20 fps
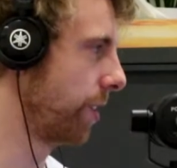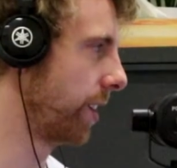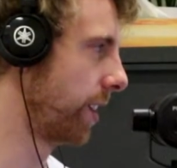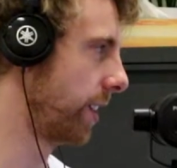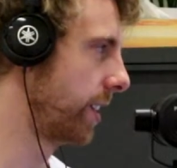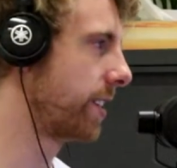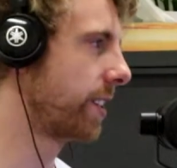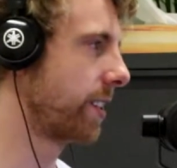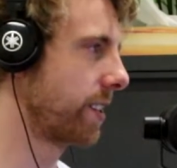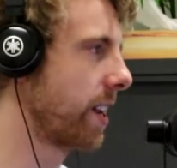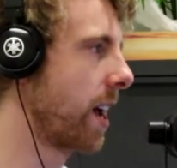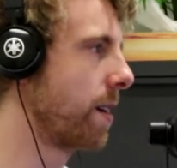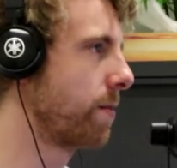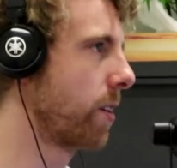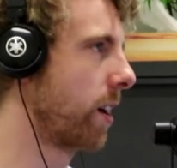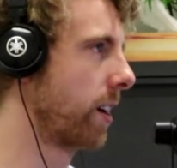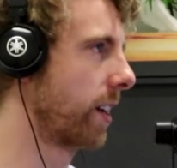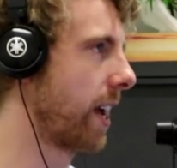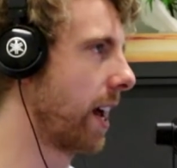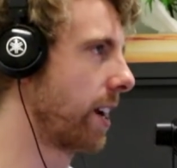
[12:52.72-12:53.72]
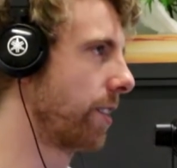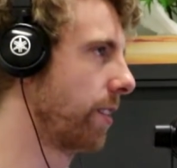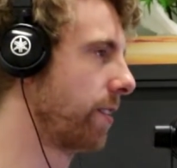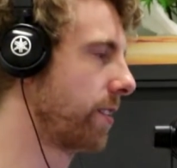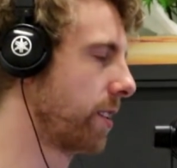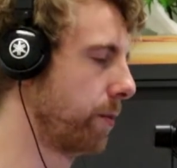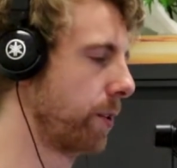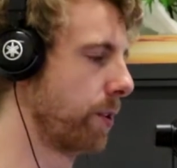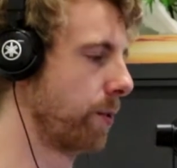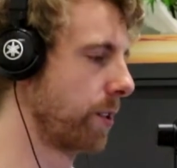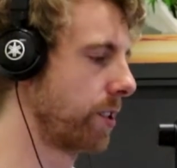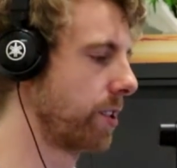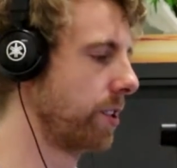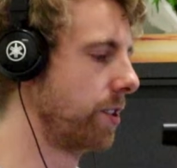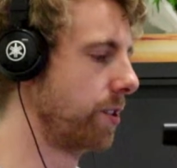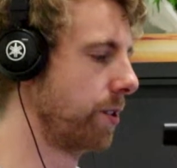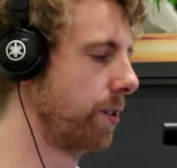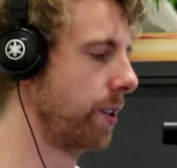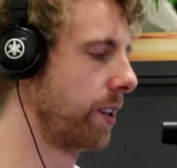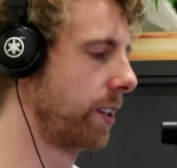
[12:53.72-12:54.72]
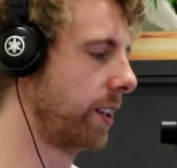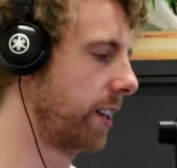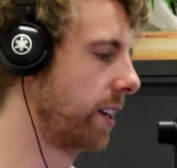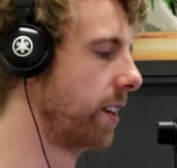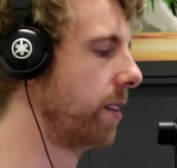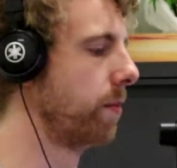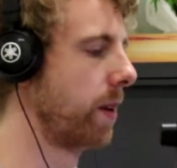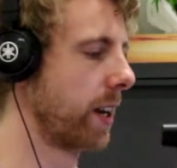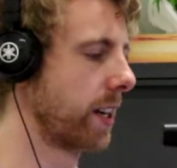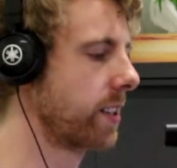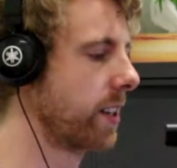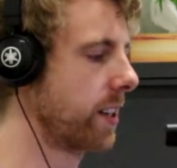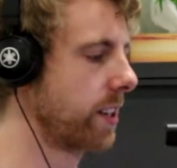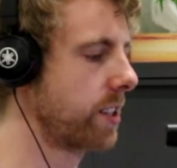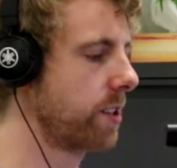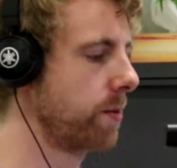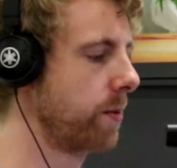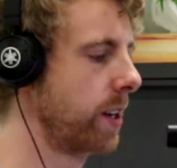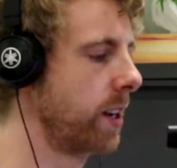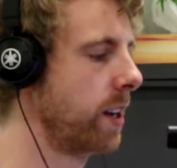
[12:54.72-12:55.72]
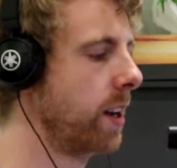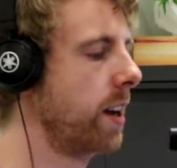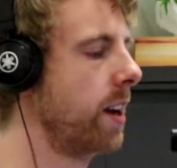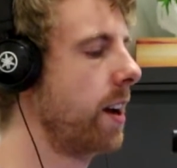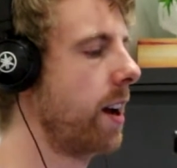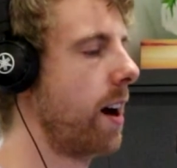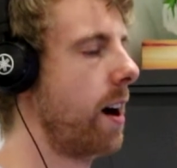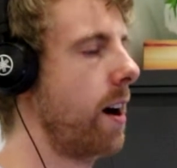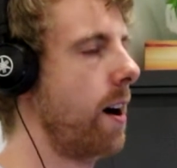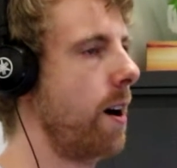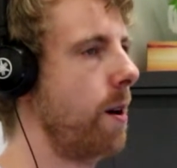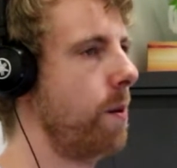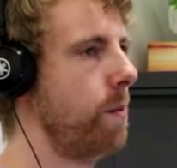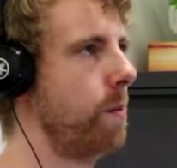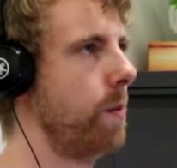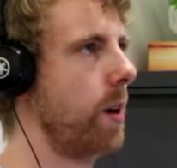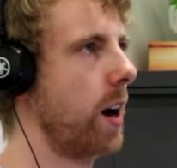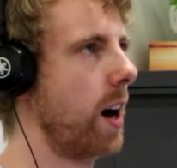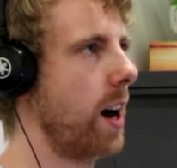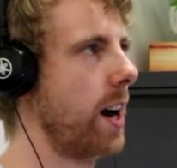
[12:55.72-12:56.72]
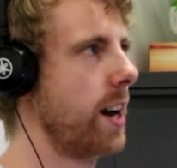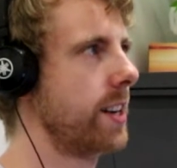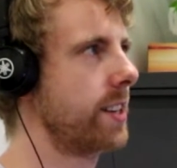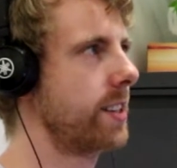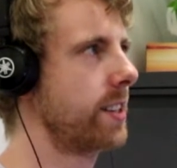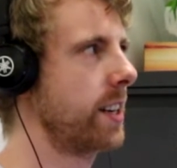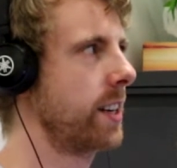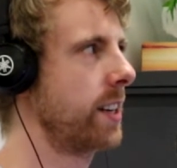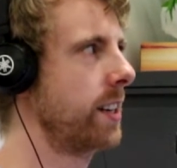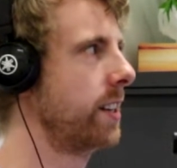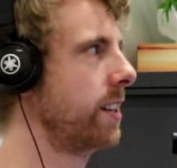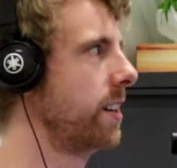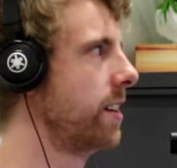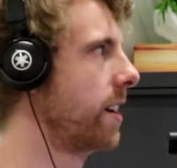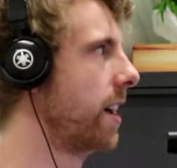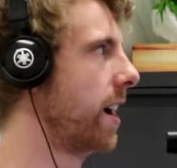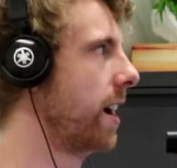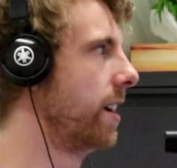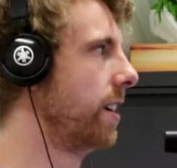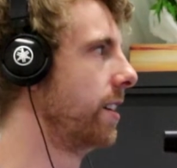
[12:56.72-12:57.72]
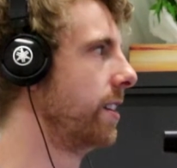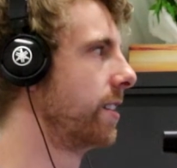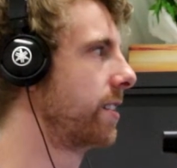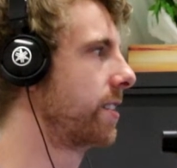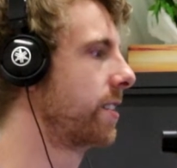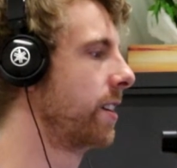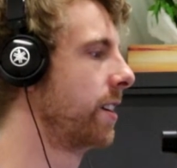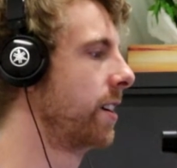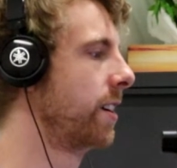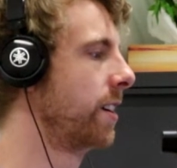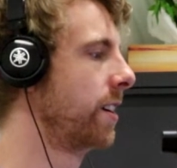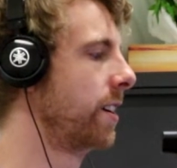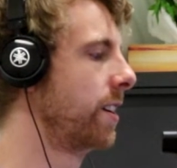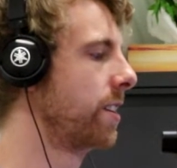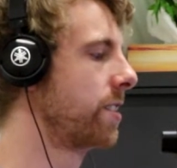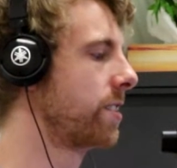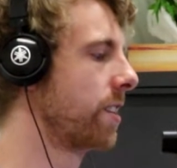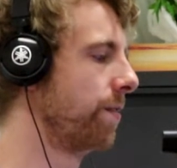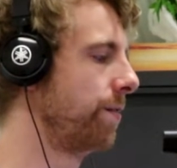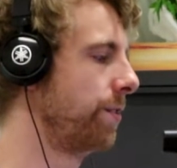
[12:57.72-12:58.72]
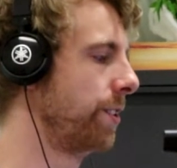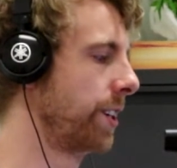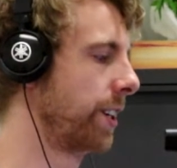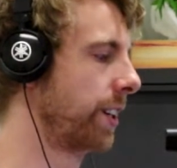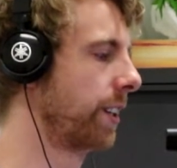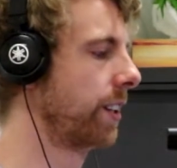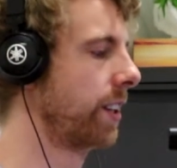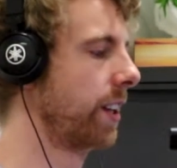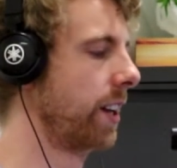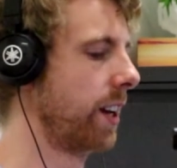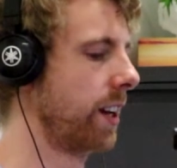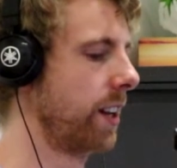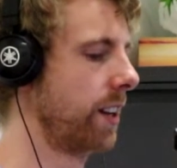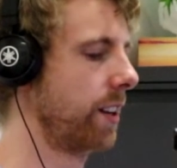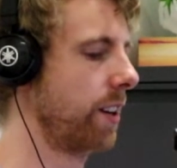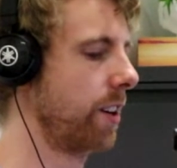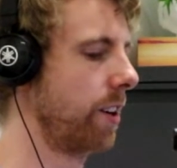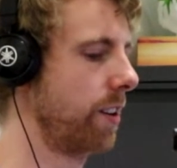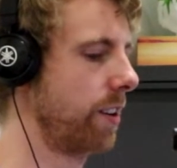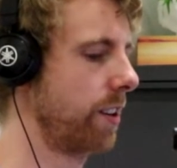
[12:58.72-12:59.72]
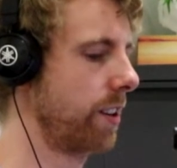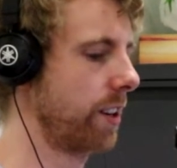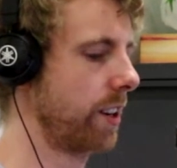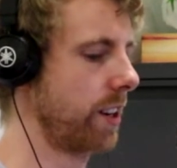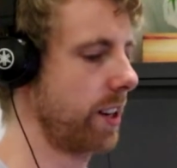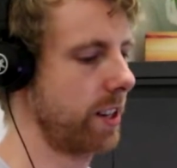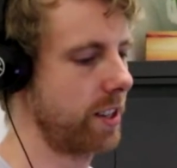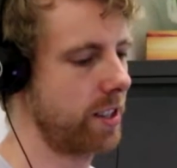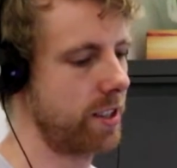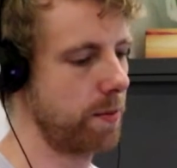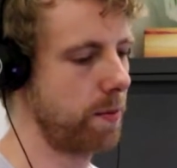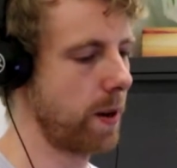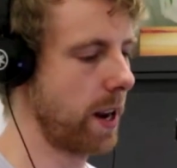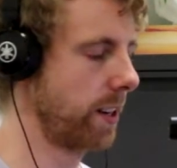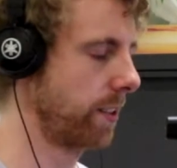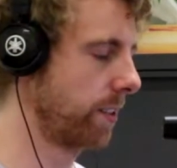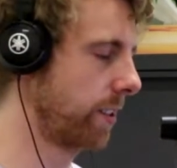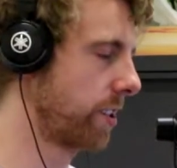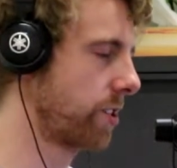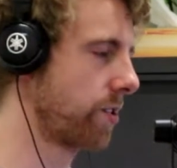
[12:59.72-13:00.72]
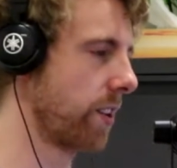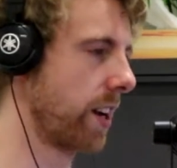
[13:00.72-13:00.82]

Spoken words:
to it. It's the same kind of category. If somebody wants to do it, then it makes sense to me. I see it as something that, depending on the